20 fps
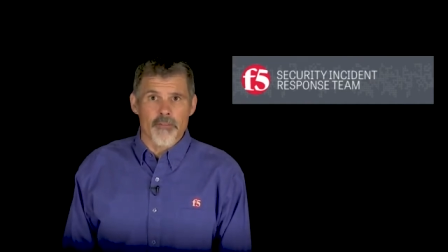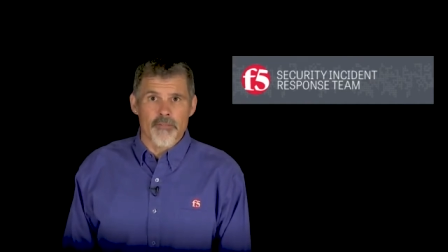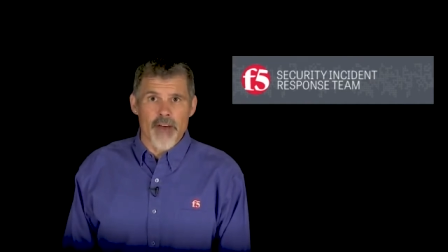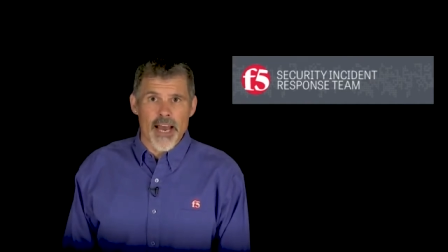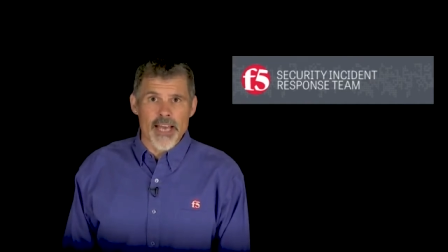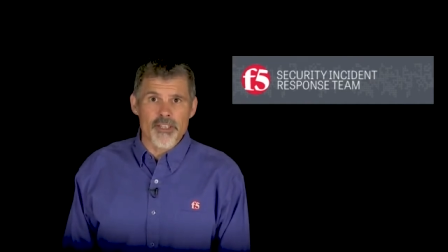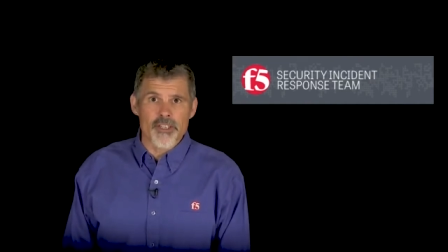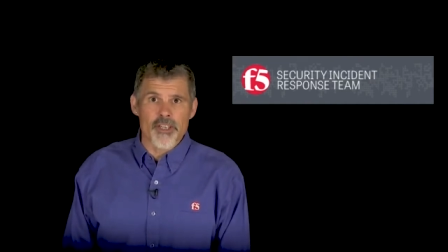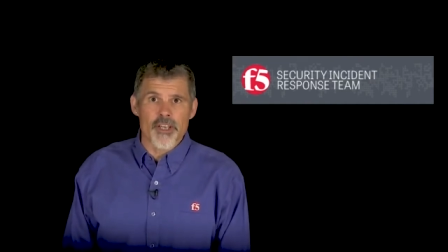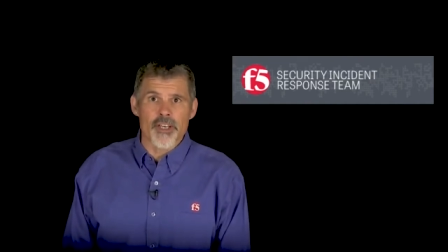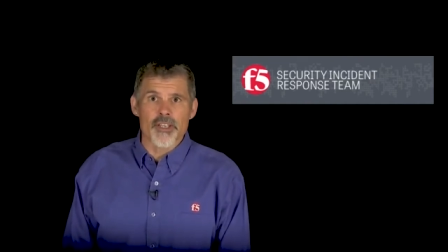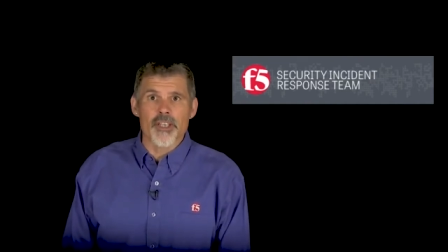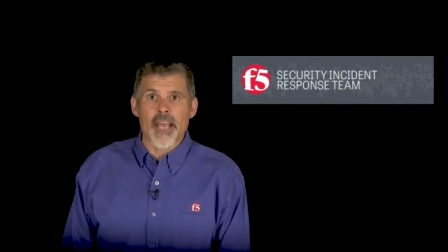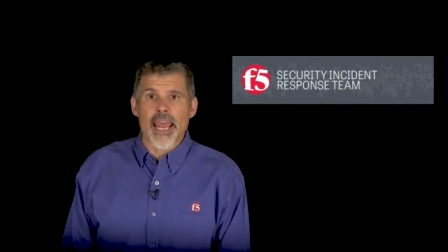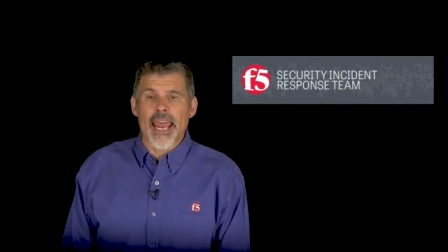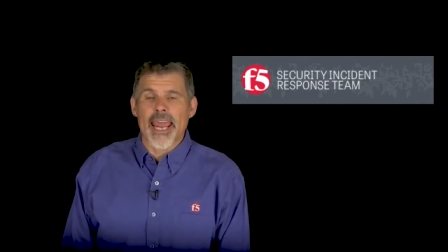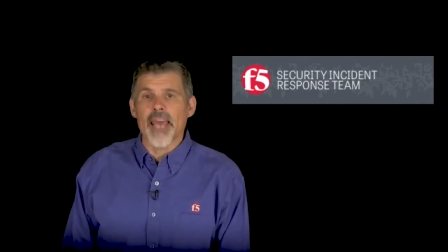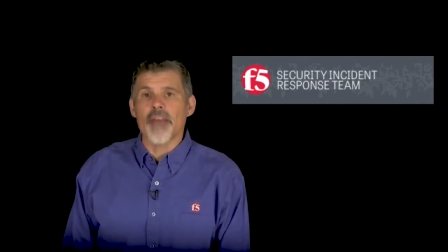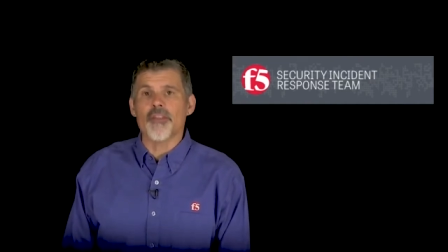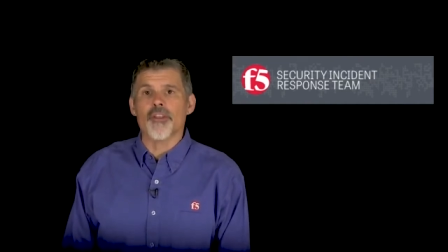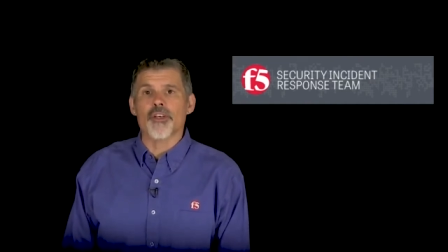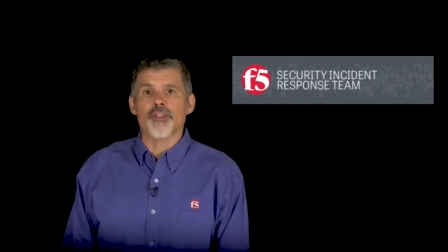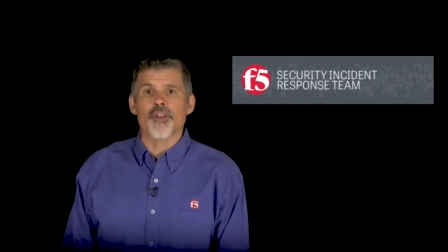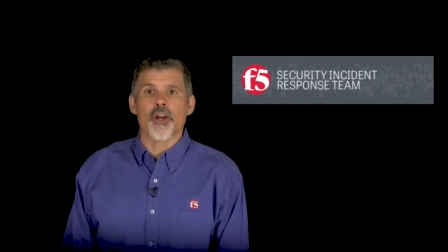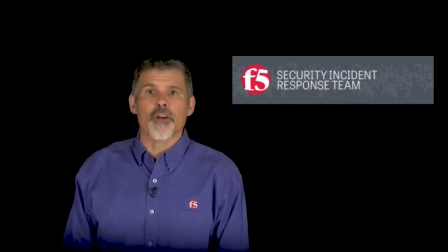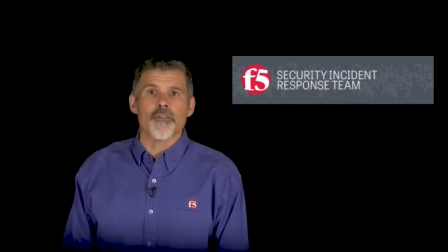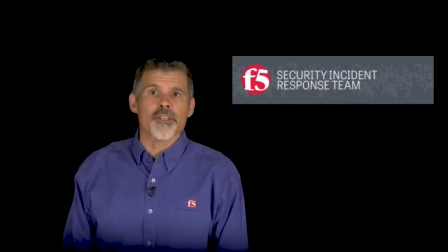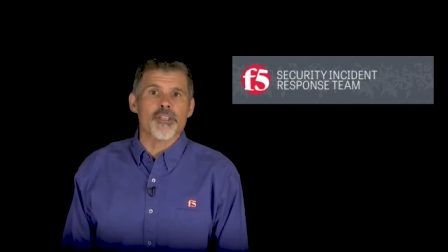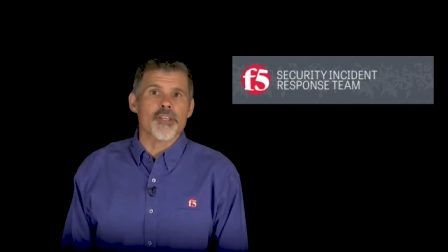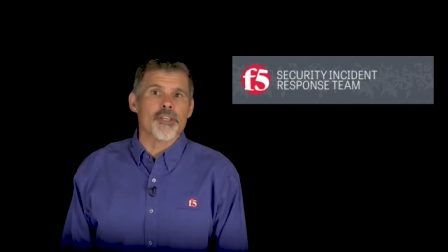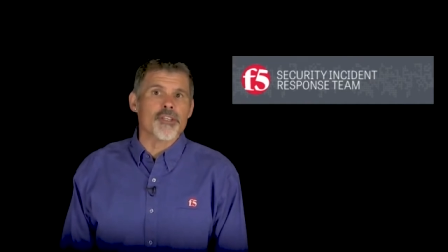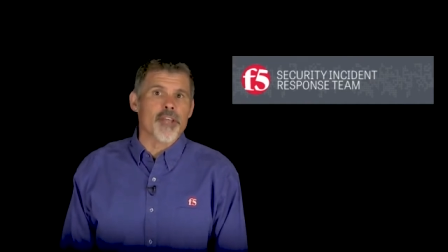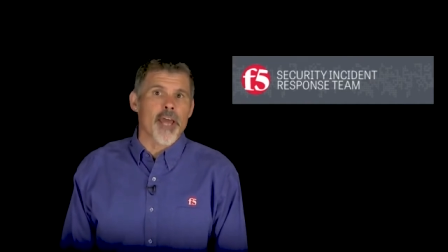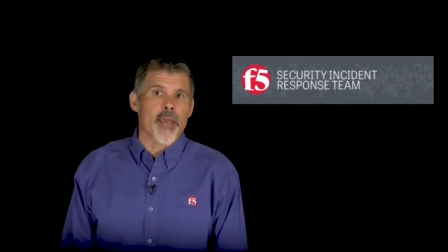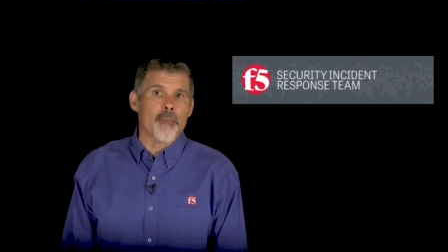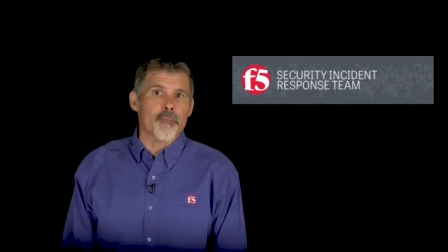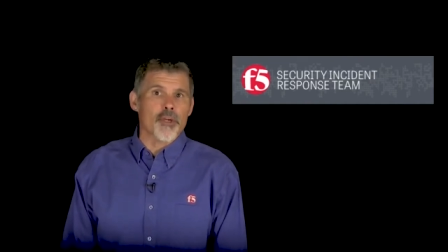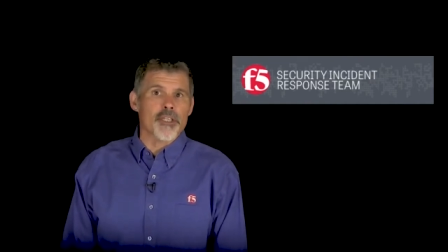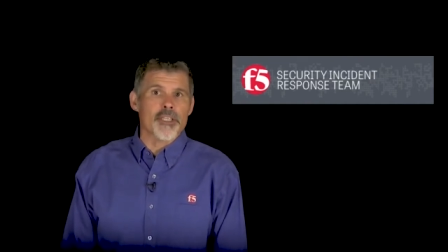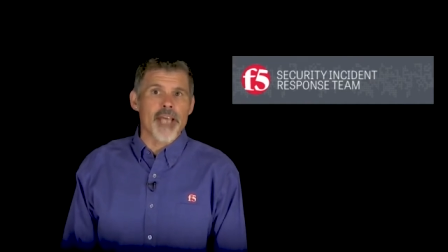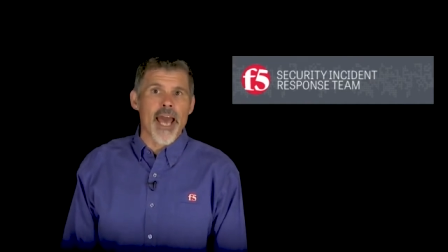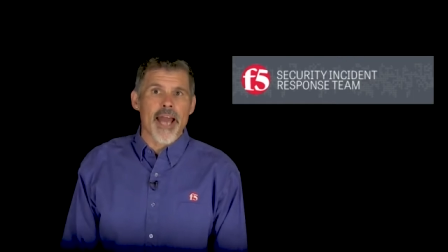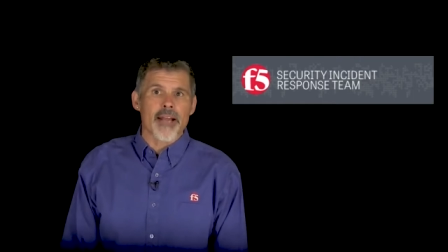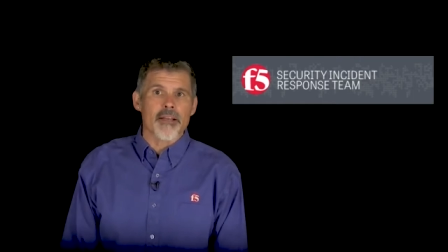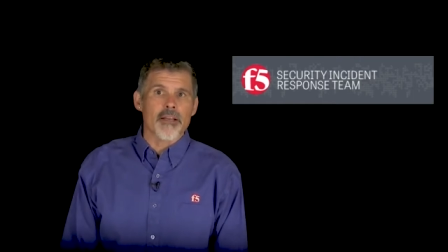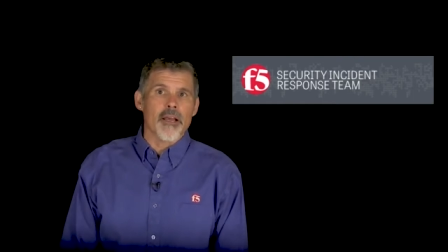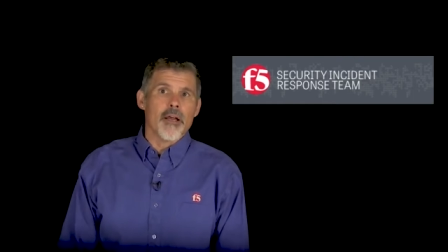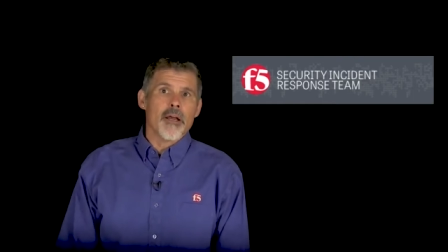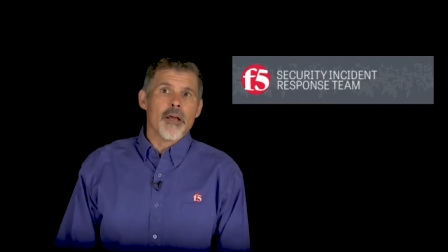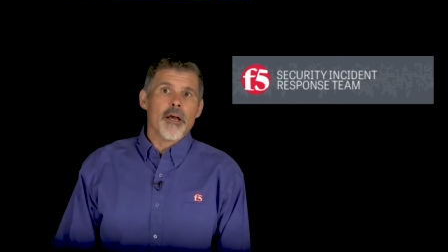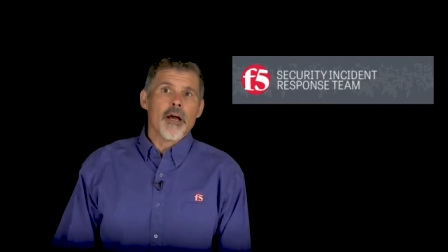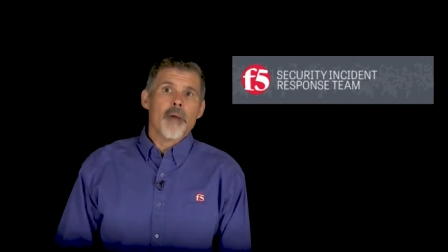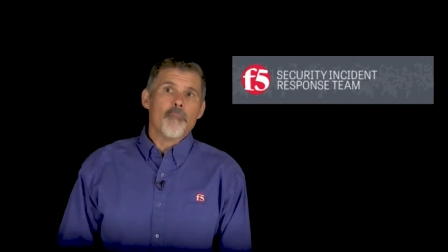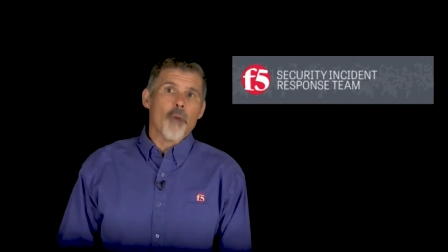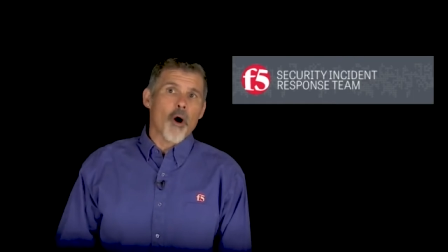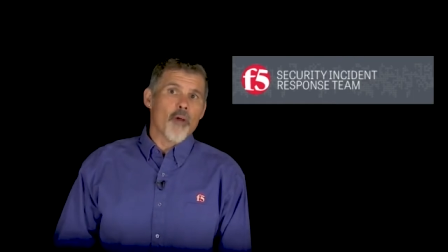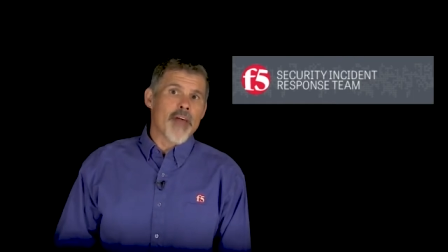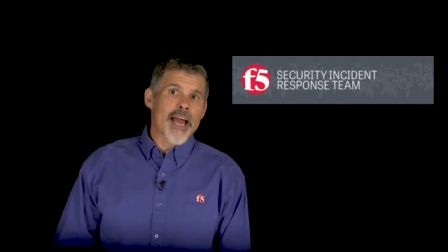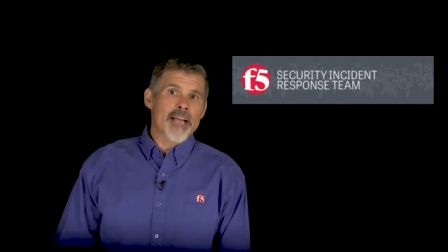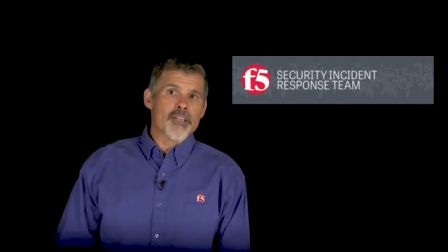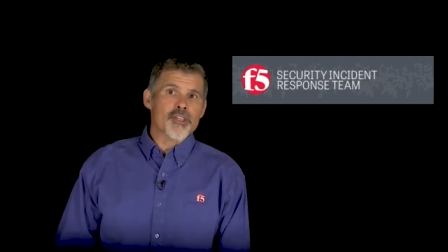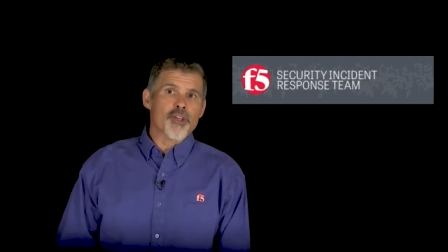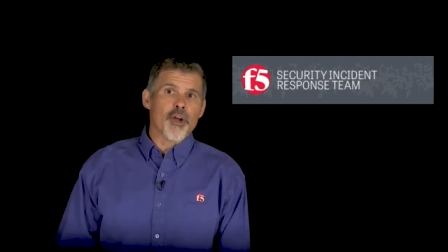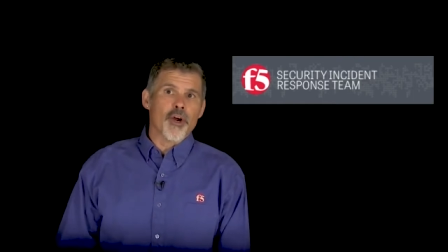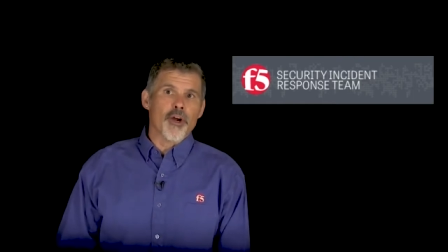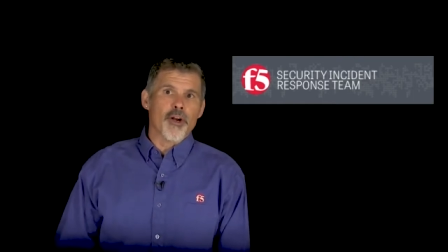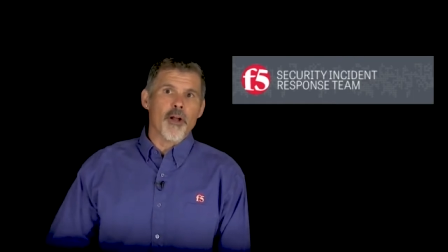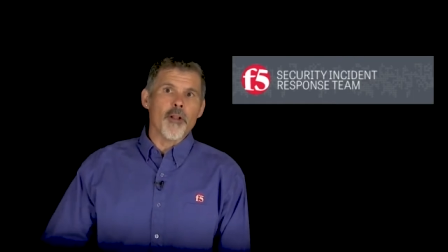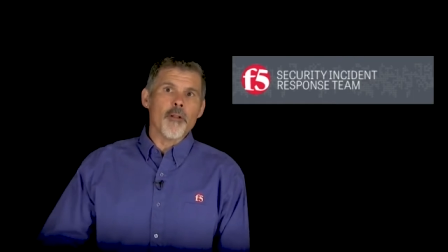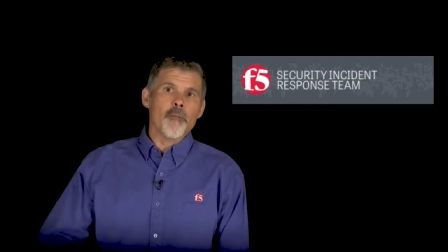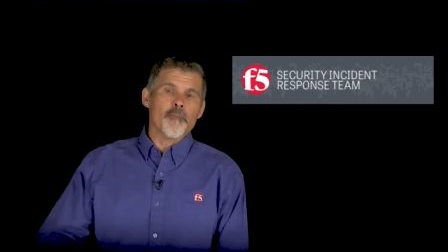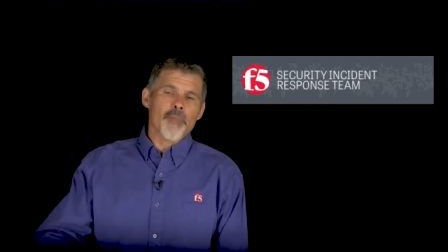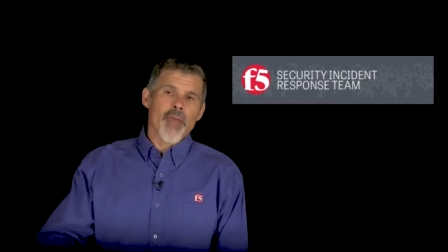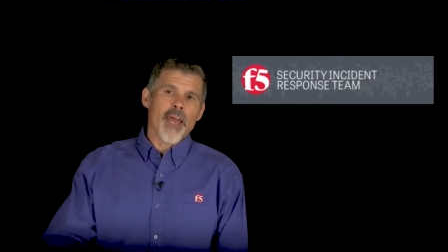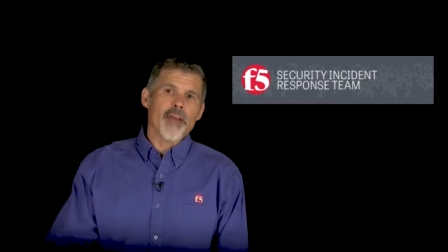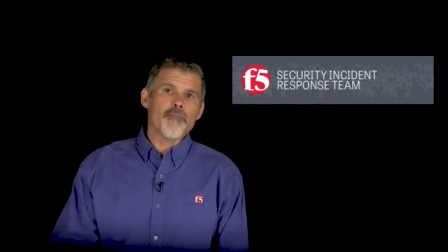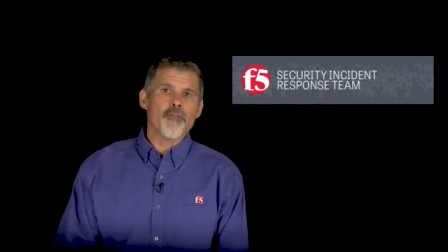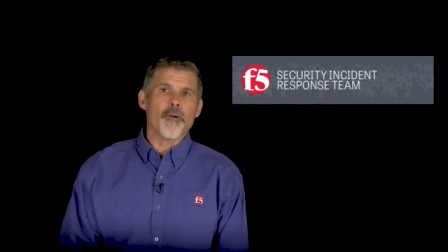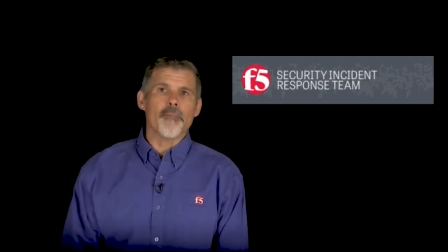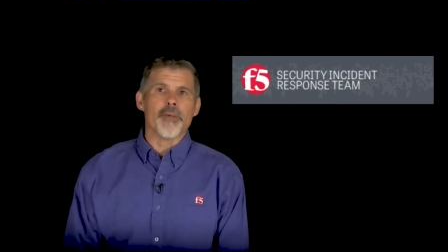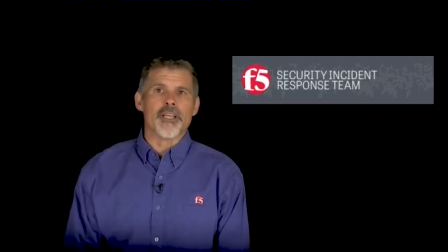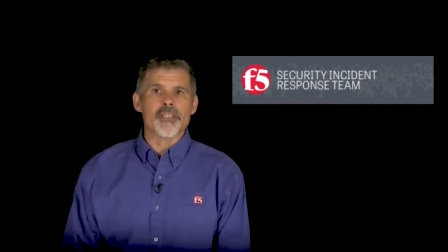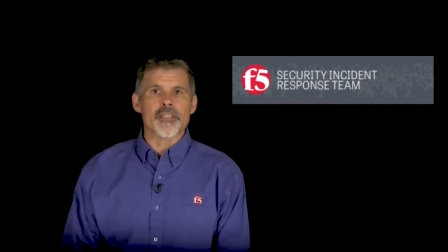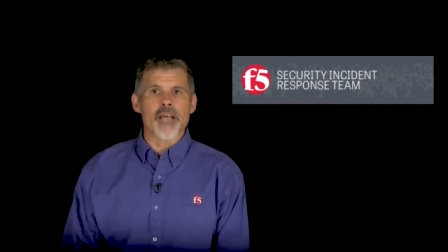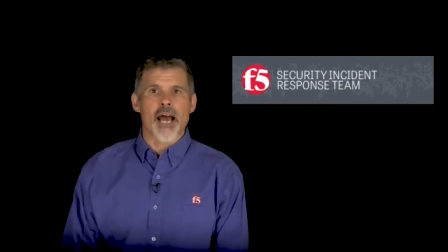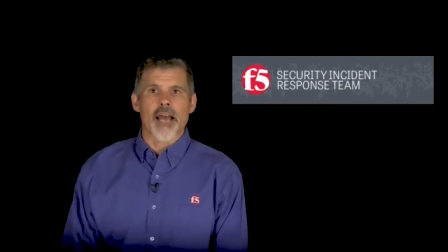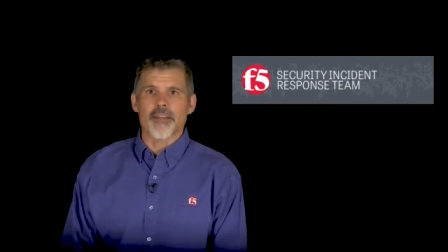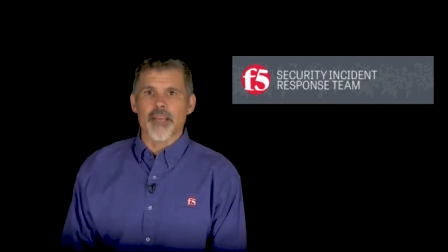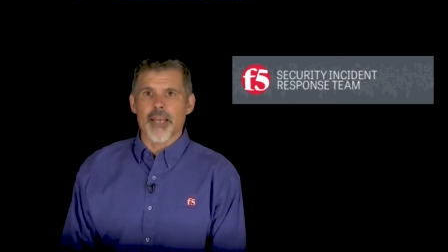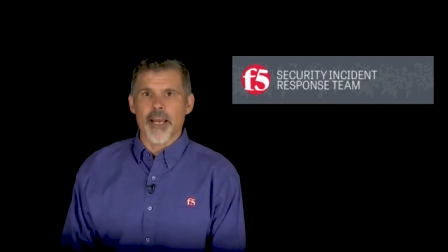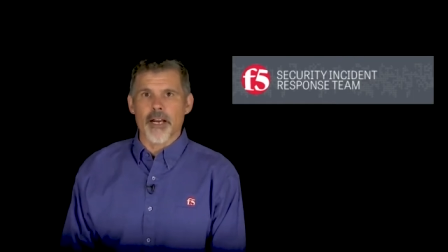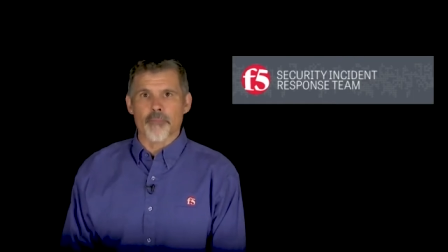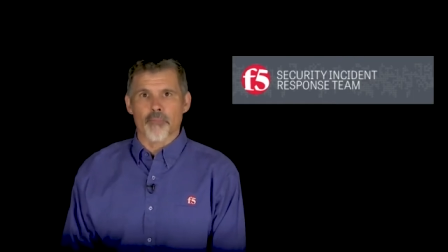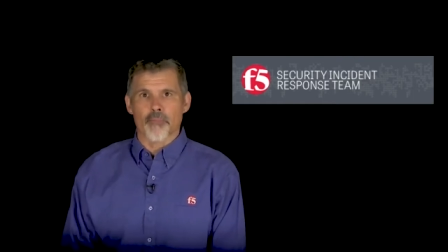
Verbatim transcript: today F5's product and services line has expanded into all things related to the delivery of